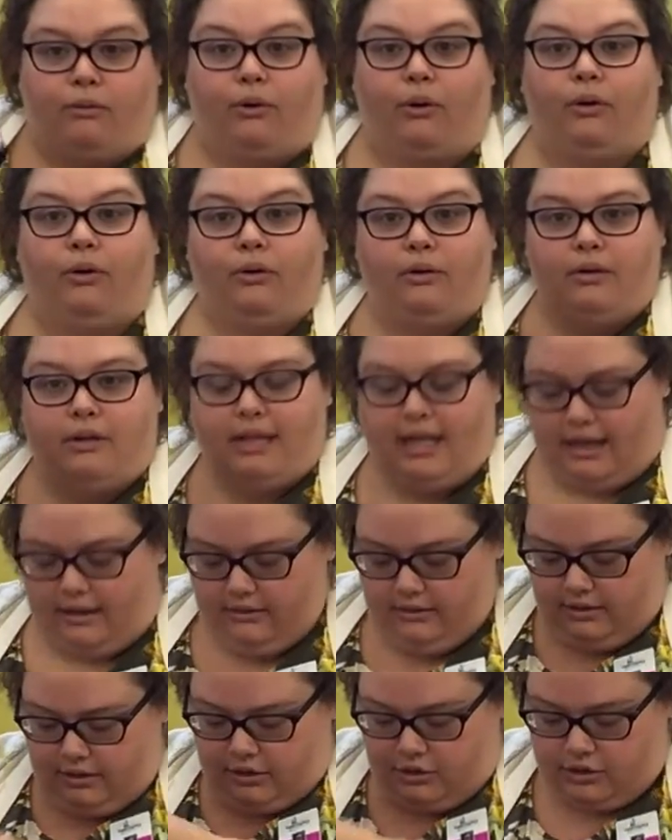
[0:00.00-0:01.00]
roll
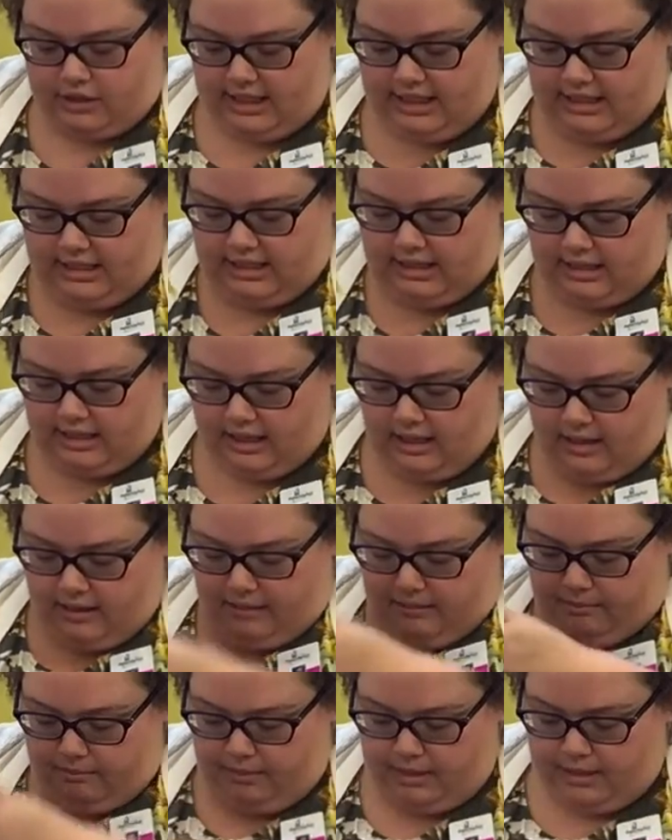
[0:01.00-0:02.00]
down the street.
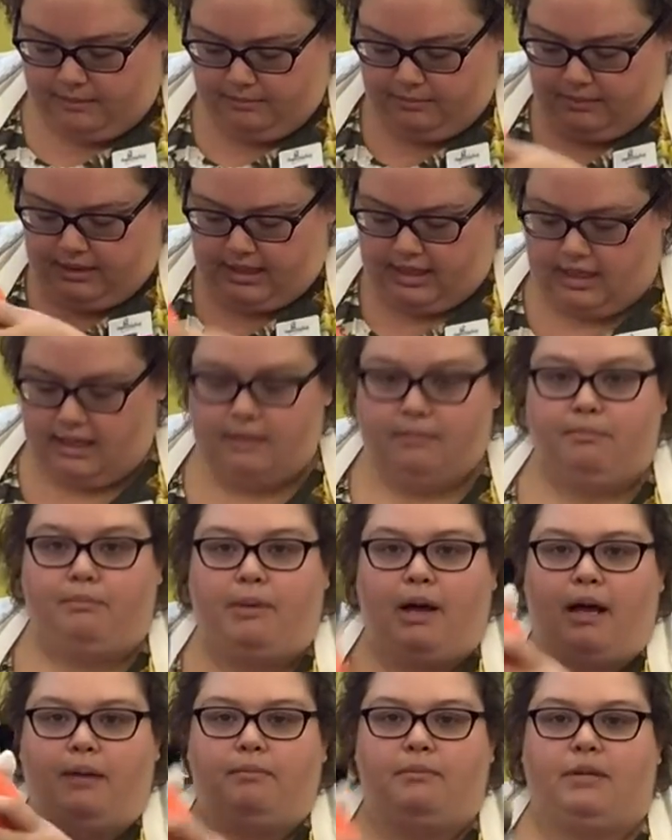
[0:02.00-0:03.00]
Pumpkin,
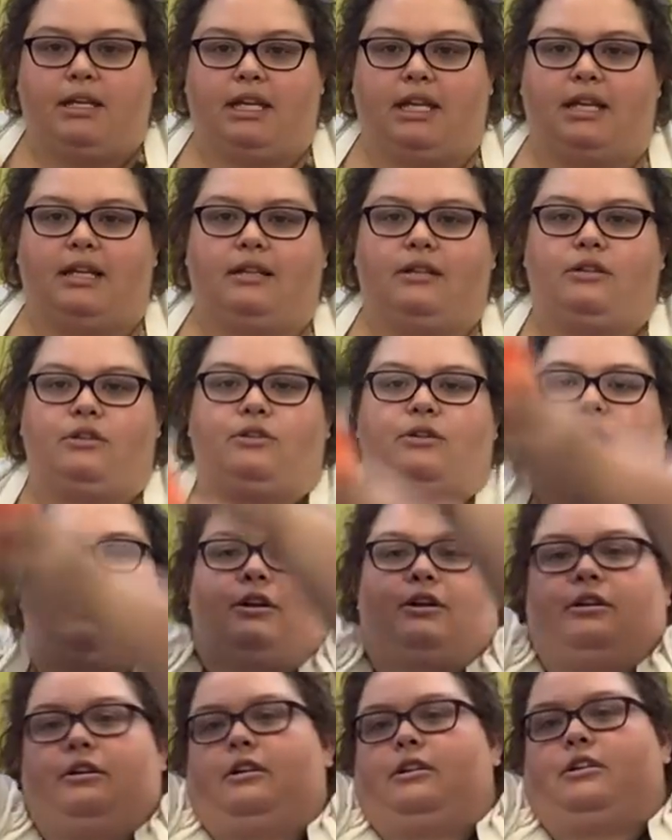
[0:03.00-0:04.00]
pumpkin, trick
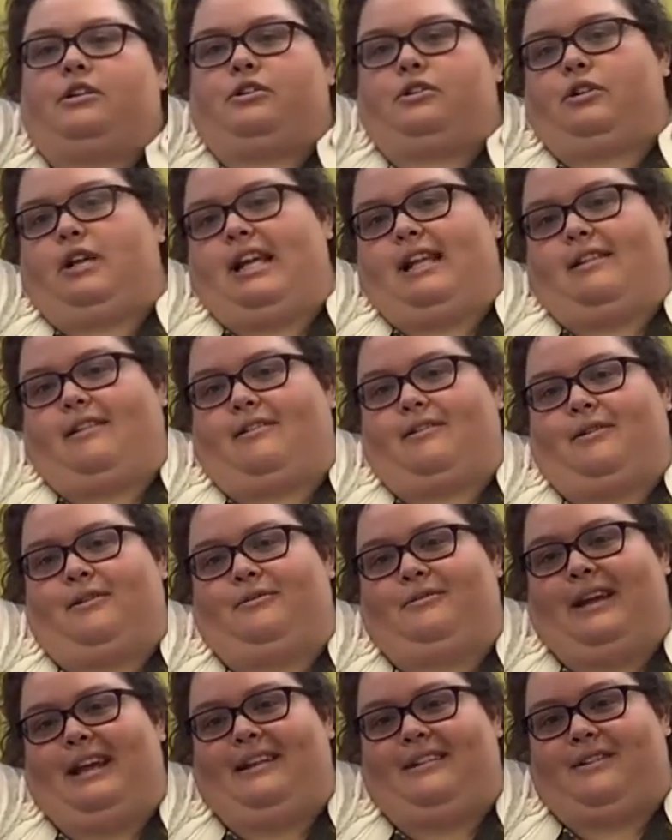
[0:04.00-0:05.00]
or treat. So
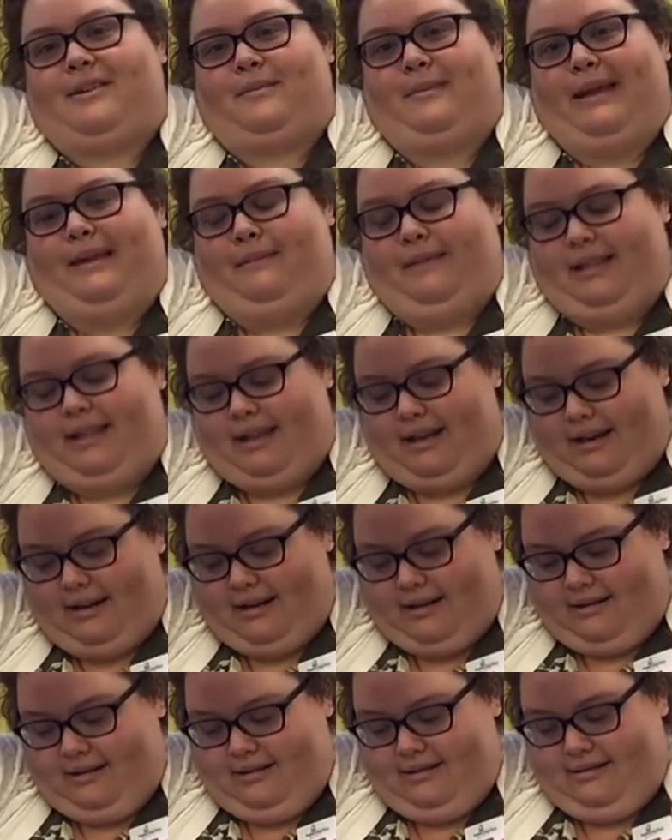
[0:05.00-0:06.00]
raise your baby
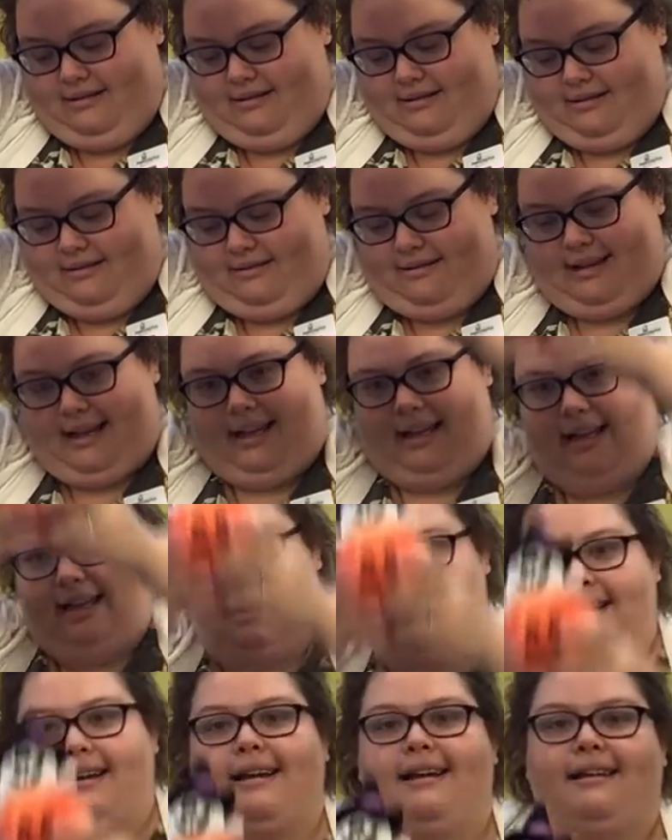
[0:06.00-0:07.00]
there.
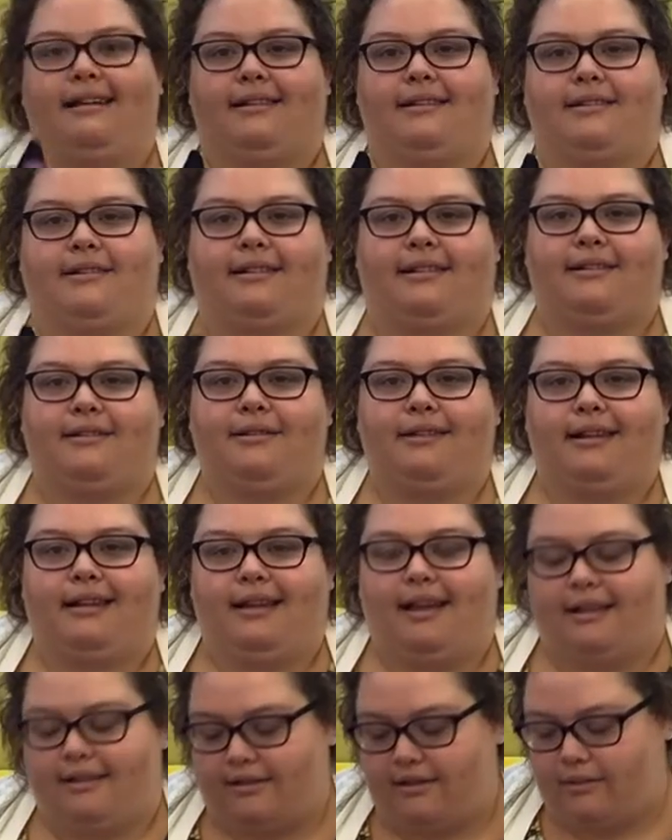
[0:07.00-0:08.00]
Okay? So let's do that
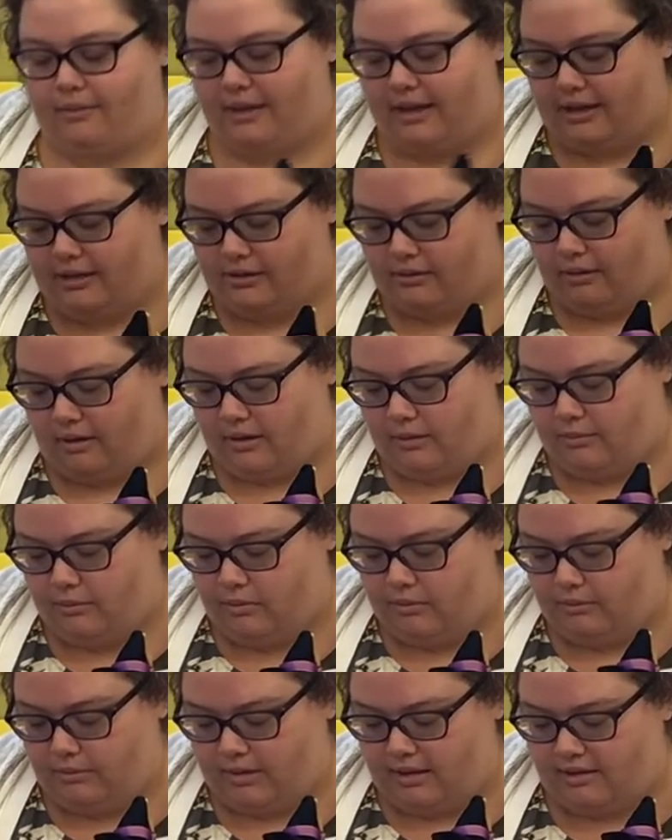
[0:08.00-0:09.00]
again so we can do all the
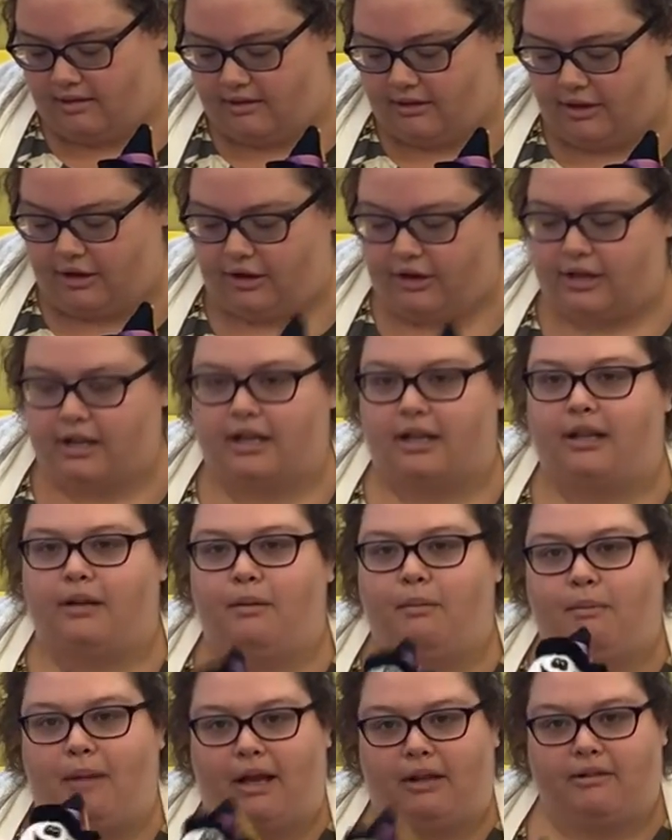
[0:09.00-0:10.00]
movements. So you're going to
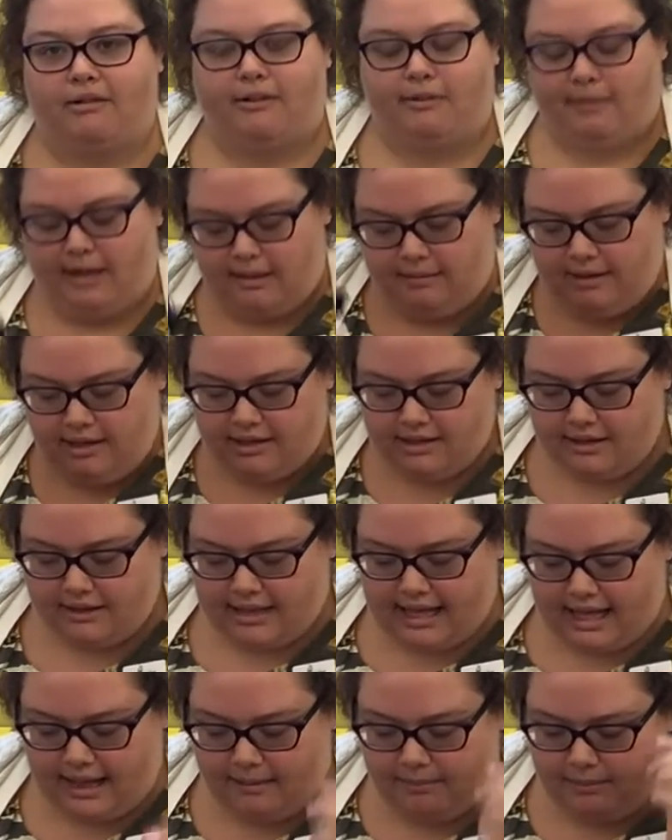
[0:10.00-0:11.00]
bounce your baby in your
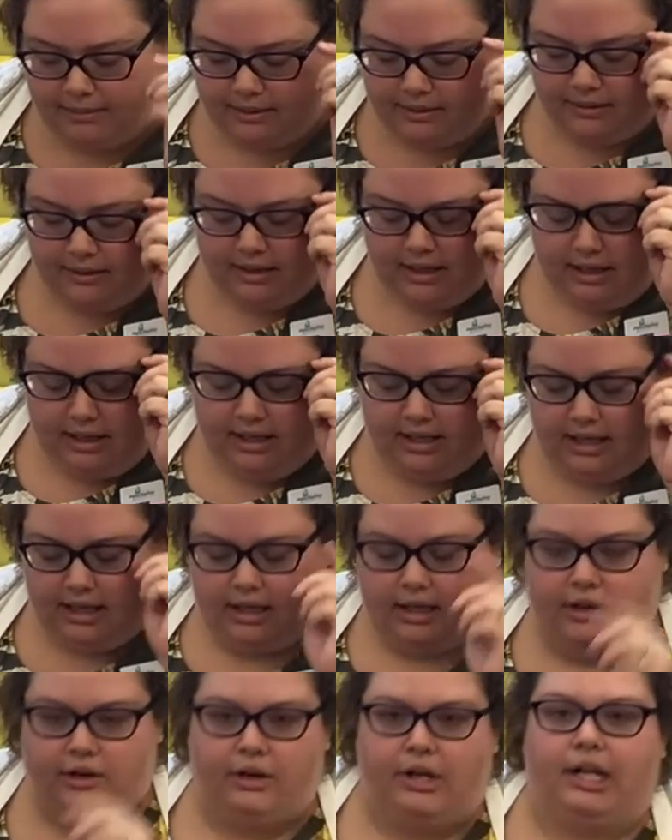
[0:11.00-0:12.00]
lap. And
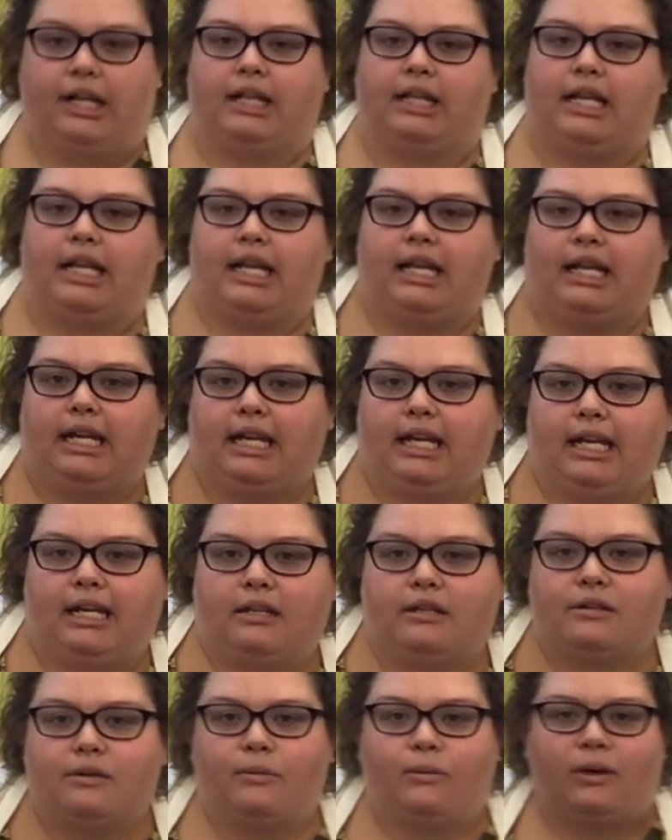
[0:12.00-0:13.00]
then you're going to lean
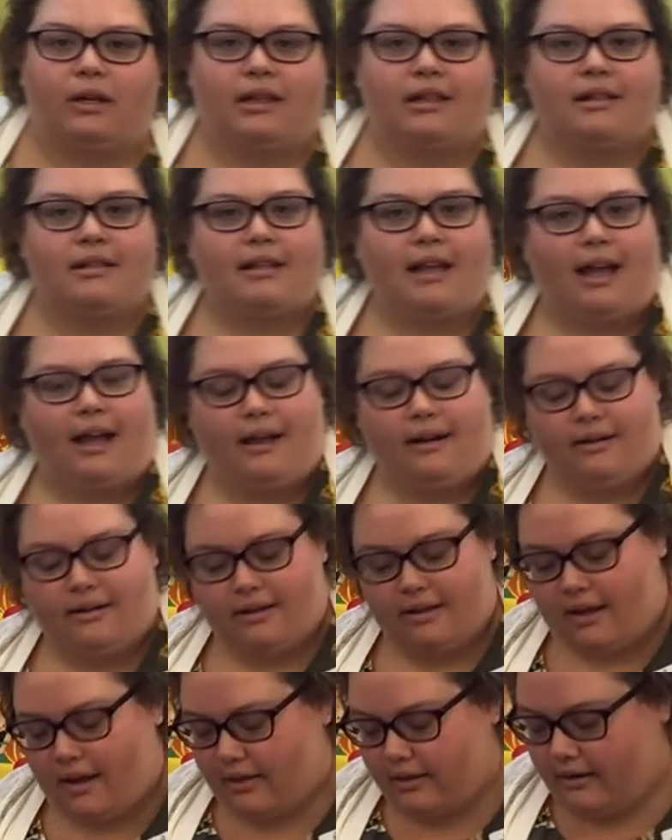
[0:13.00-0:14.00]
to one side
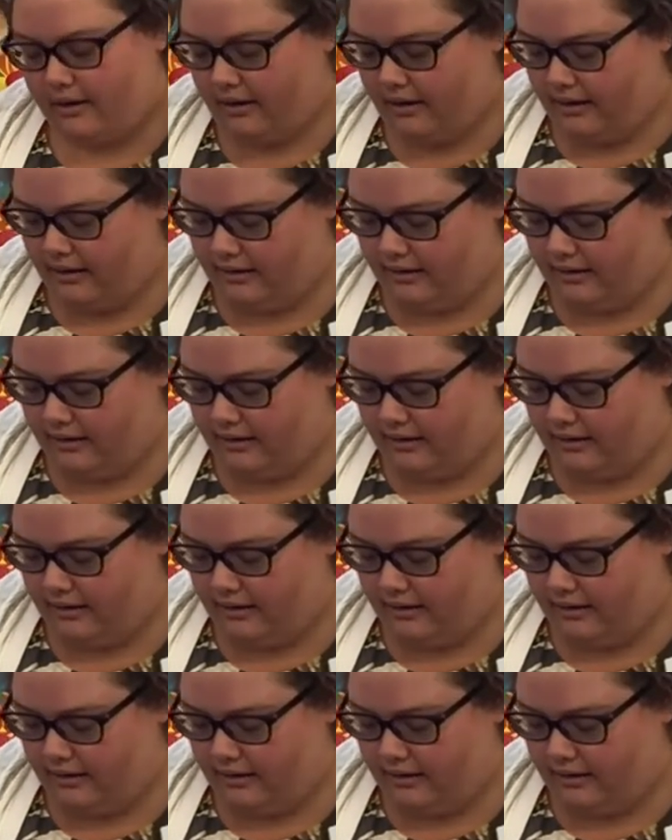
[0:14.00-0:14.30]
or the other.